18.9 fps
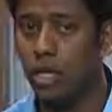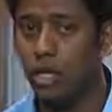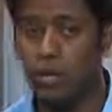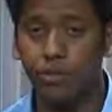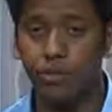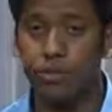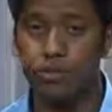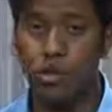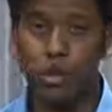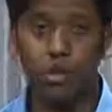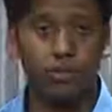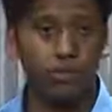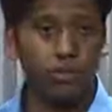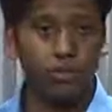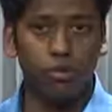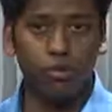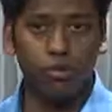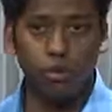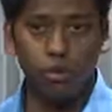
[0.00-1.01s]
Then there's also
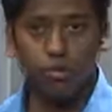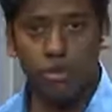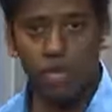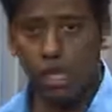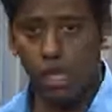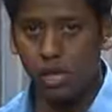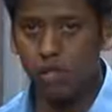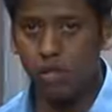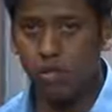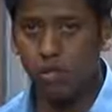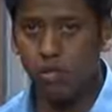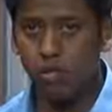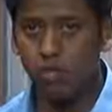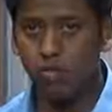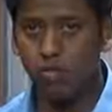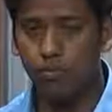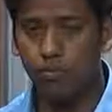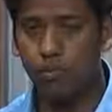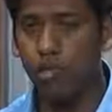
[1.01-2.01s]
group sales.
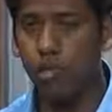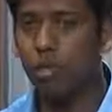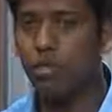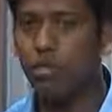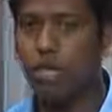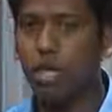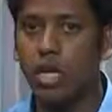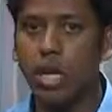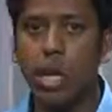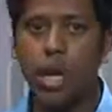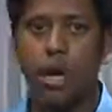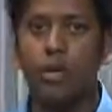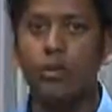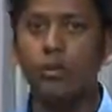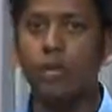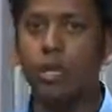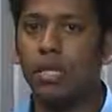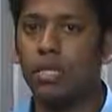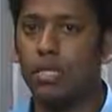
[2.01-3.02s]
There's
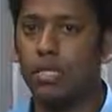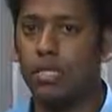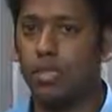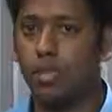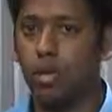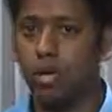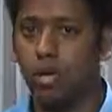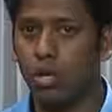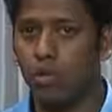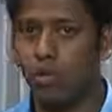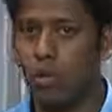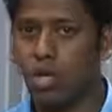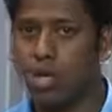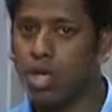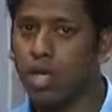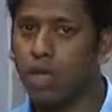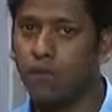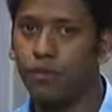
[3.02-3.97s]
other places you can earn money.